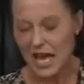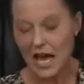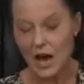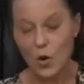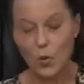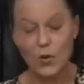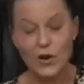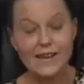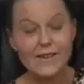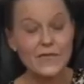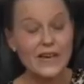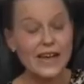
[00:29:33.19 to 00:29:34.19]

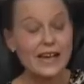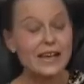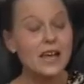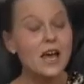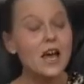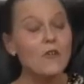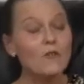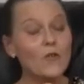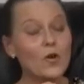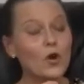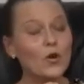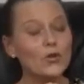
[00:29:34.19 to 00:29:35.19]
However,
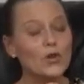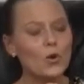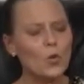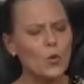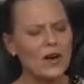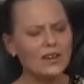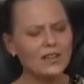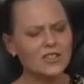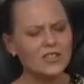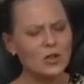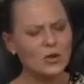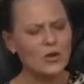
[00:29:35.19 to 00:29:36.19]
for the
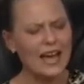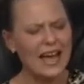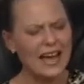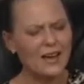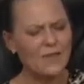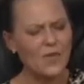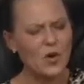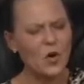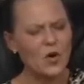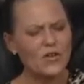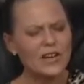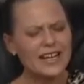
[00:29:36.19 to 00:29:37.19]
ones who have
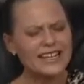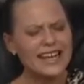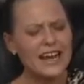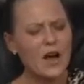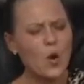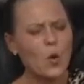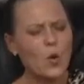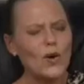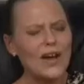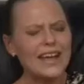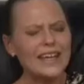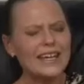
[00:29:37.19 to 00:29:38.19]
already
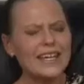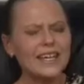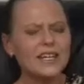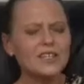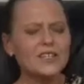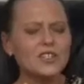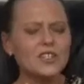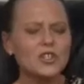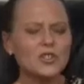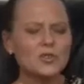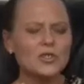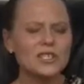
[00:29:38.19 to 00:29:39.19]

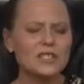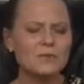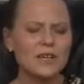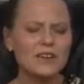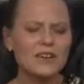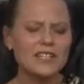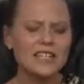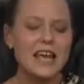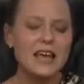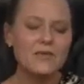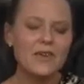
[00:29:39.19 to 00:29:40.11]
awakened to spirit,